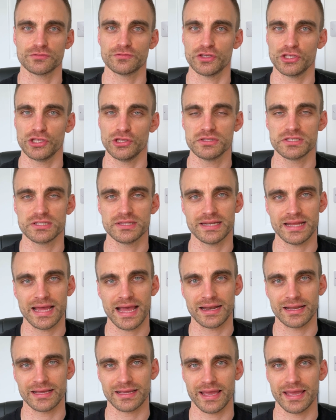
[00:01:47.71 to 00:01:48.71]
for you to then
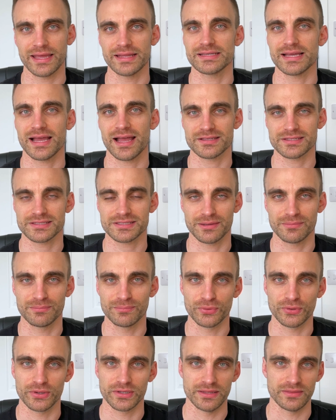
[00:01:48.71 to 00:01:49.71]
allocate at some
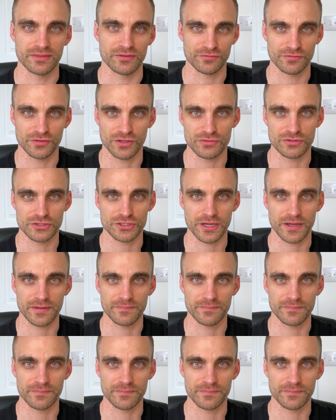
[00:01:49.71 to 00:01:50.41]
point in the future.